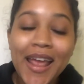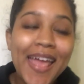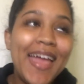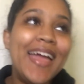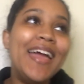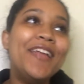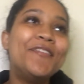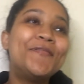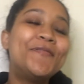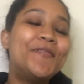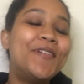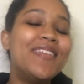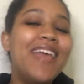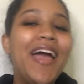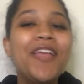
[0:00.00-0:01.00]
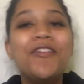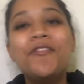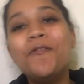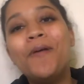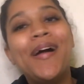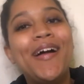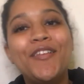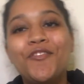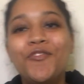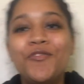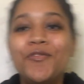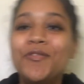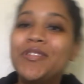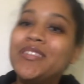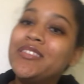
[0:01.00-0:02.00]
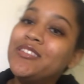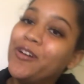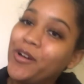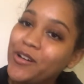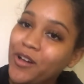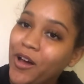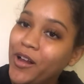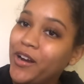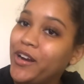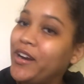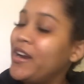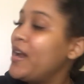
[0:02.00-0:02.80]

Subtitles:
and for that, you know, I had to choose Star Daughter